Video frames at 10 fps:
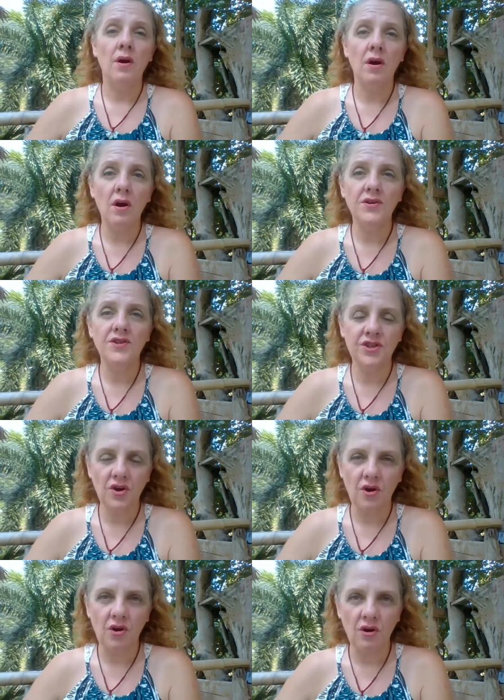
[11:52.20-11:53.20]
part
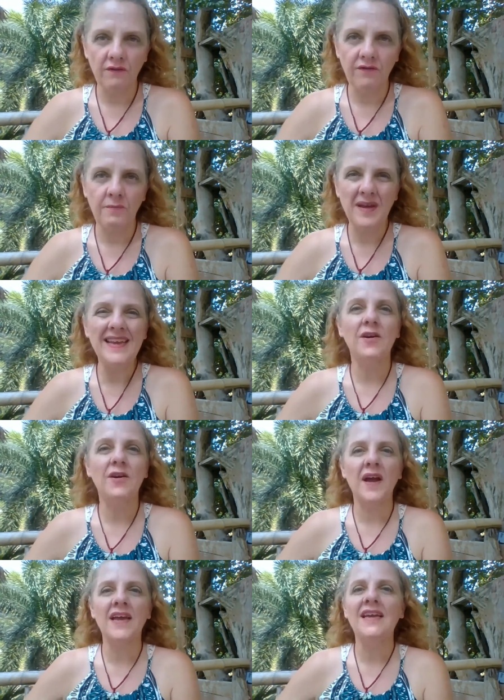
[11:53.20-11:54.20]
of being
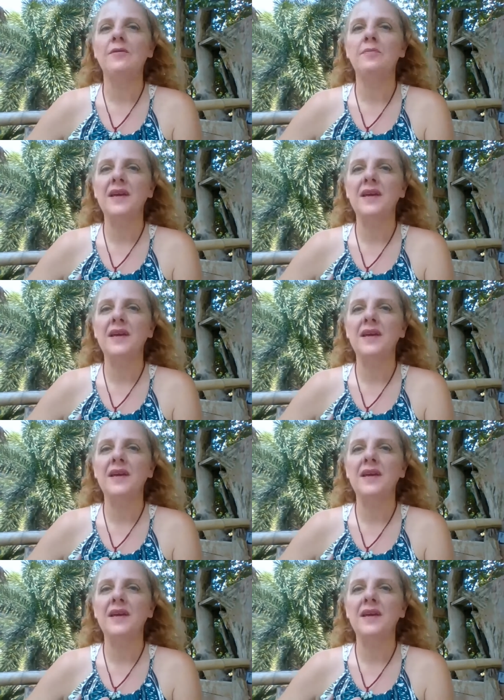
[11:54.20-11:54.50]
awake,